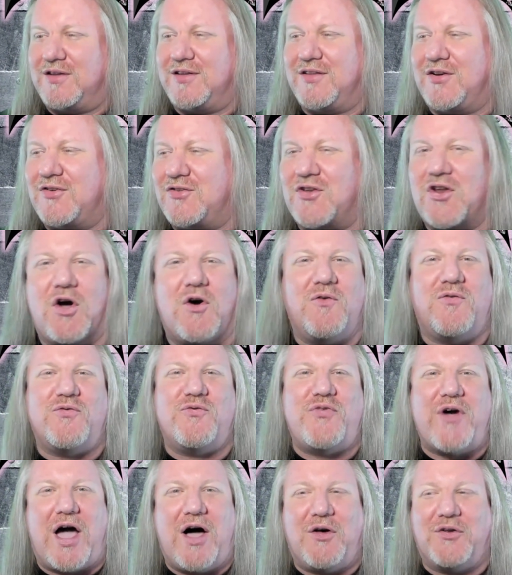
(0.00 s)
There's no
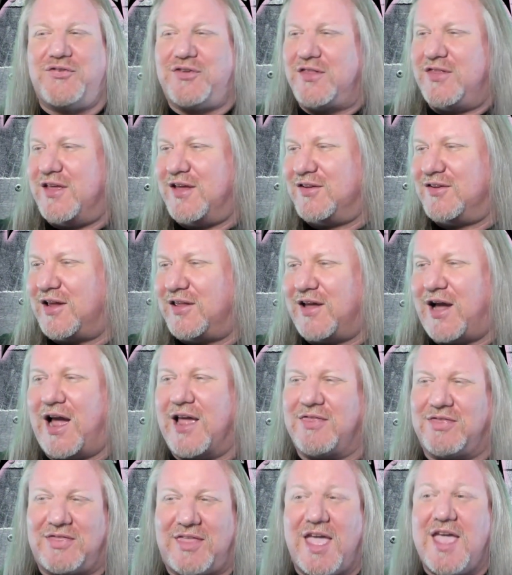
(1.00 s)
vowels in this.
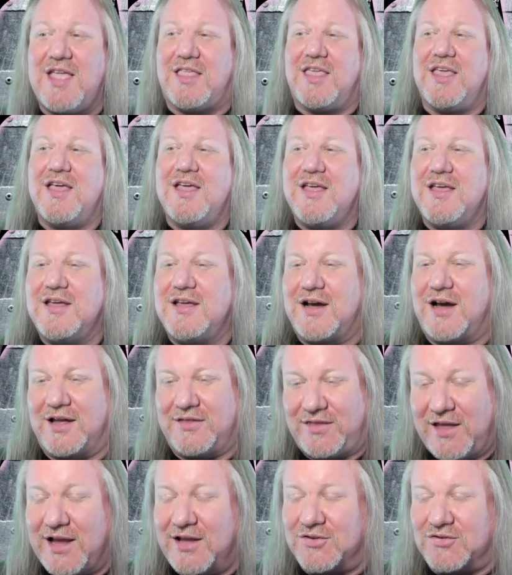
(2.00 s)
I, I think,
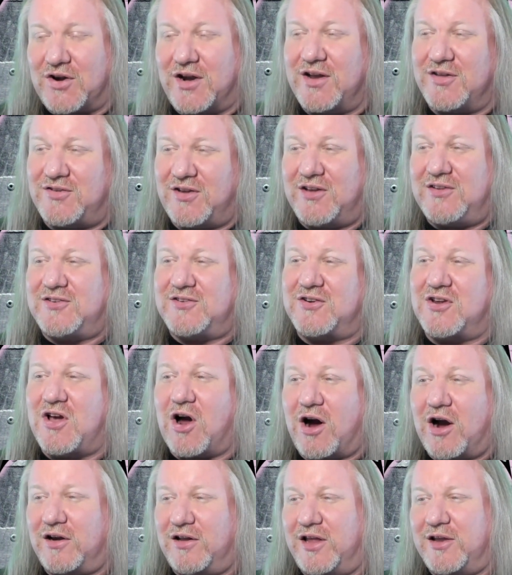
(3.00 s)
I think he's trying to say
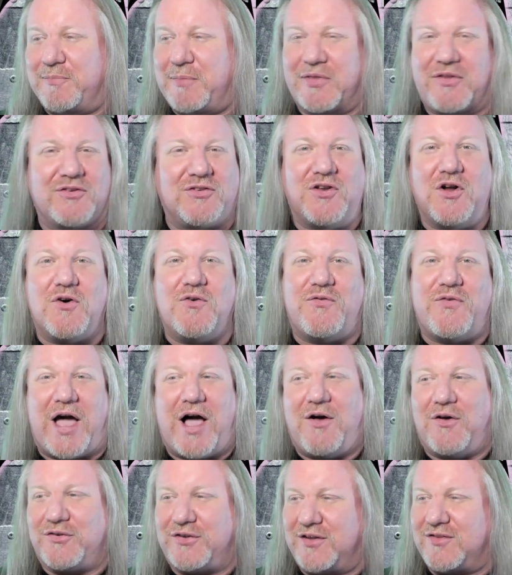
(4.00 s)
scarlet, but there's no
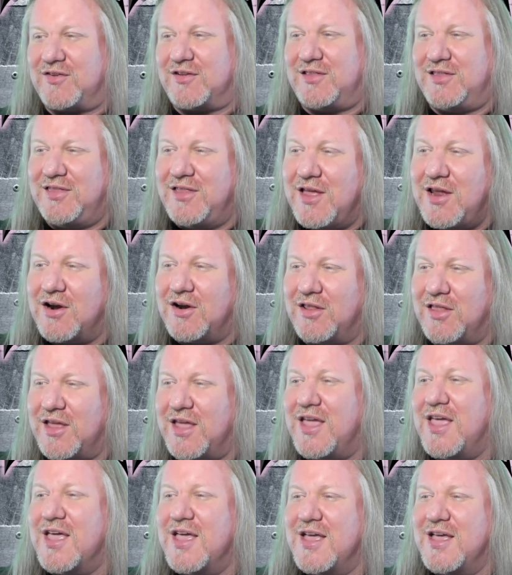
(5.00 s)
vowels. It's
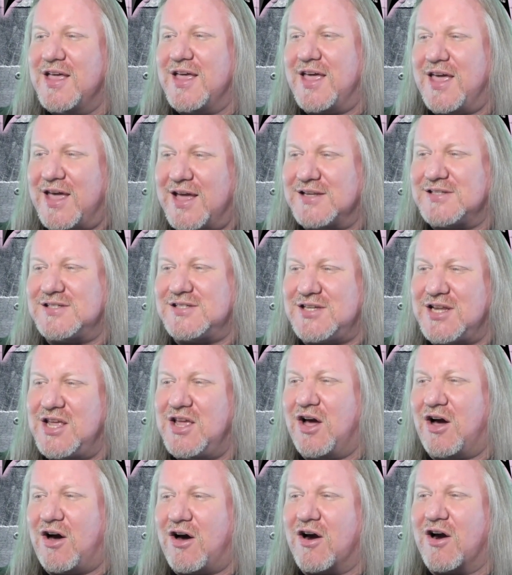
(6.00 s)
literally
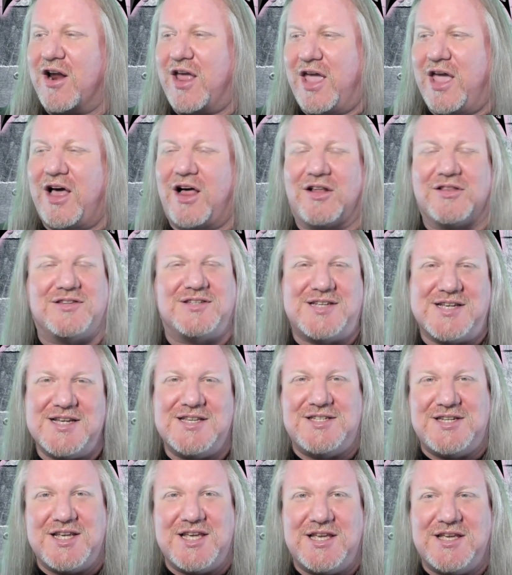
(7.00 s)

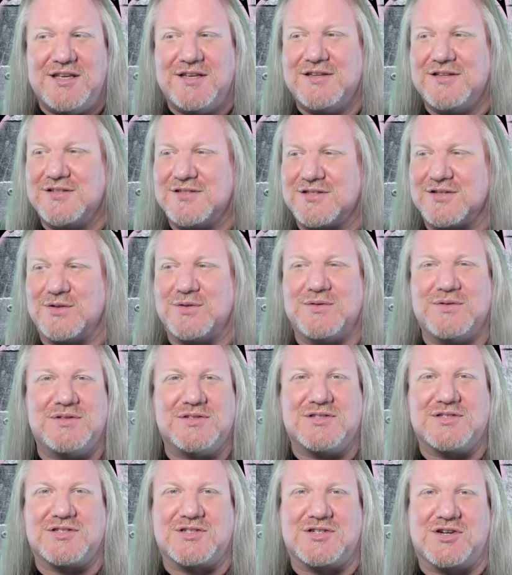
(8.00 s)
S-C-R-L-T-T. So
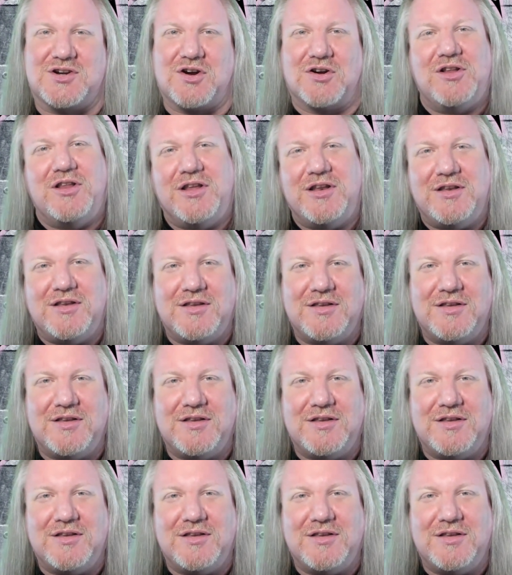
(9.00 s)
scarlet.